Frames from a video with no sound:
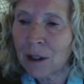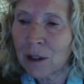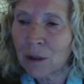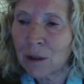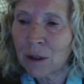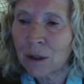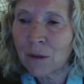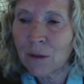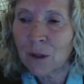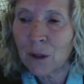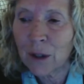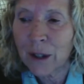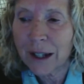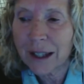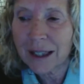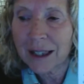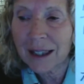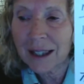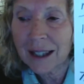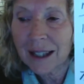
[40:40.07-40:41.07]
do it for
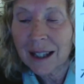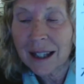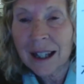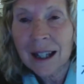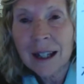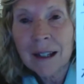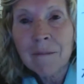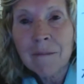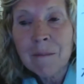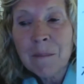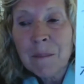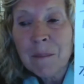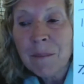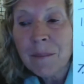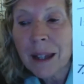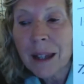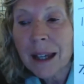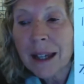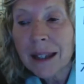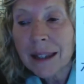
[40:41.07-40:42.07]
us.
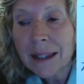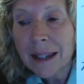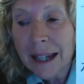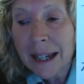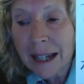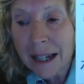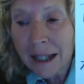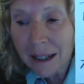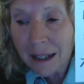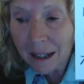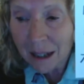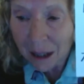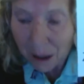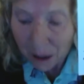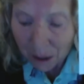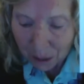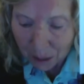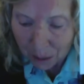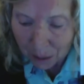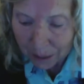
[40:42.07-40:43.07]
And then
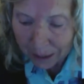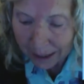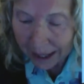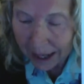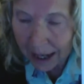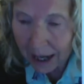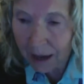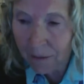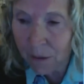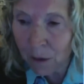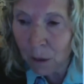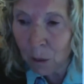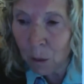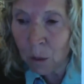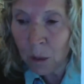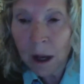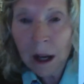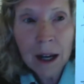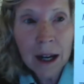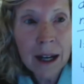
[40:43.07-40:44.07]
we have the
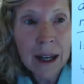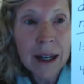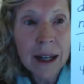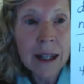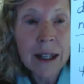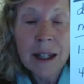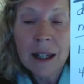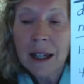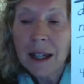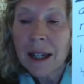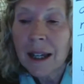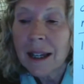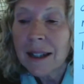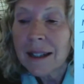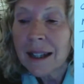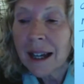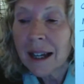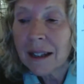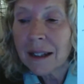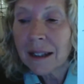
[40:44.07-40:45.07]
Y
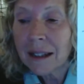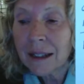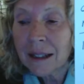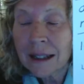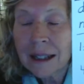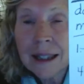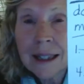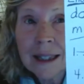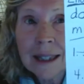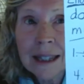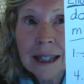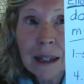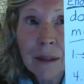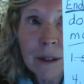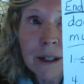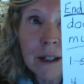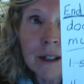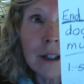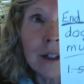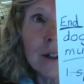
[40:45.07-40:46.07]
telling it the C
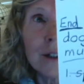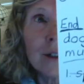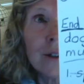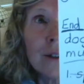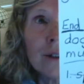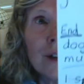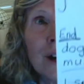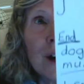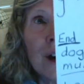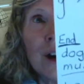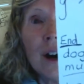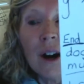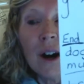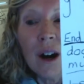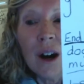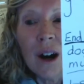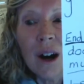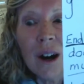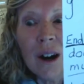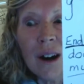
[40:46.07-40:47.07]
what to do.
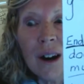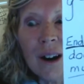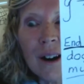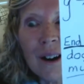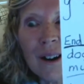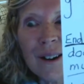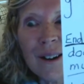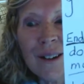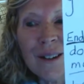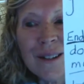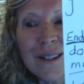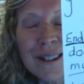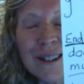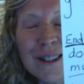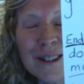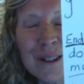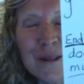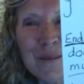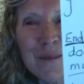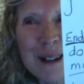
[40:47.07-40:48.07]
Uh-oh, is
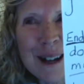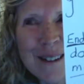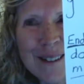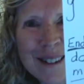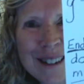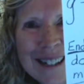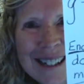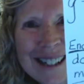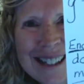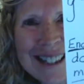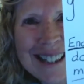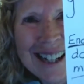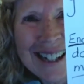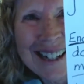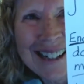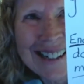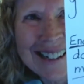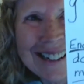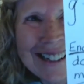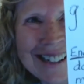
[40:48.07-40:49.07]
your mouse
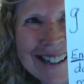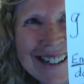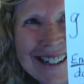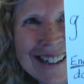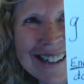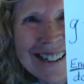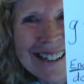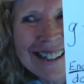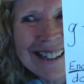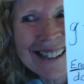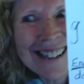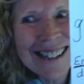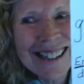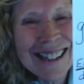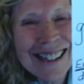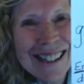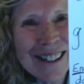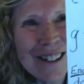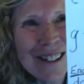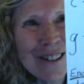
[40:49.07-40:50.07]
excited? It gets
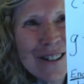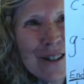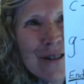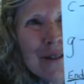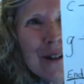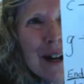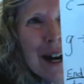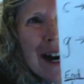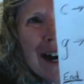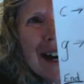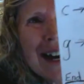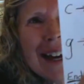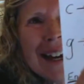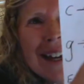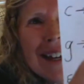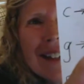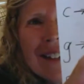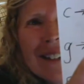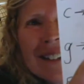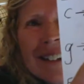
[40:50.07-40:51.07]
to go to
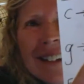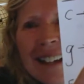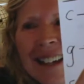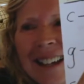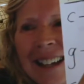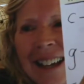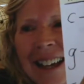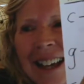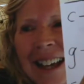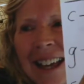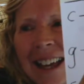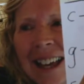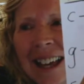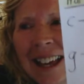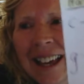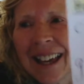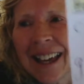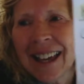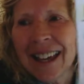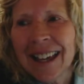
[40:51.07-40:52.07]
Y. Okay,
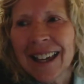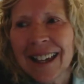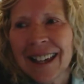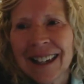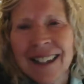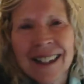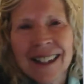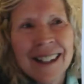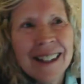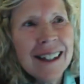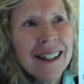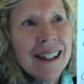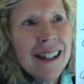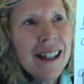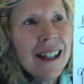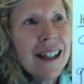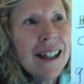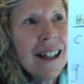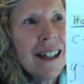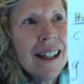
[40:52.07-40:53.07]
A,
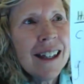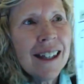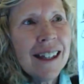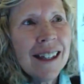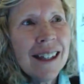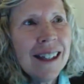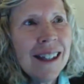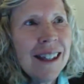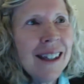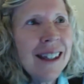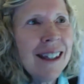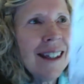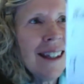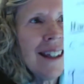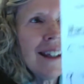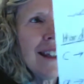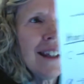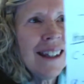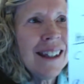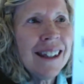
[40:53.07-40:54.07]

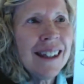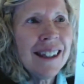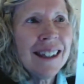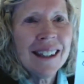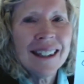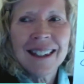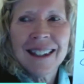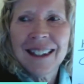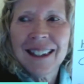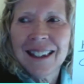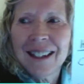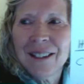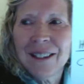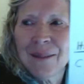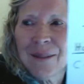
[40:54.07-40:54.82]
E, oh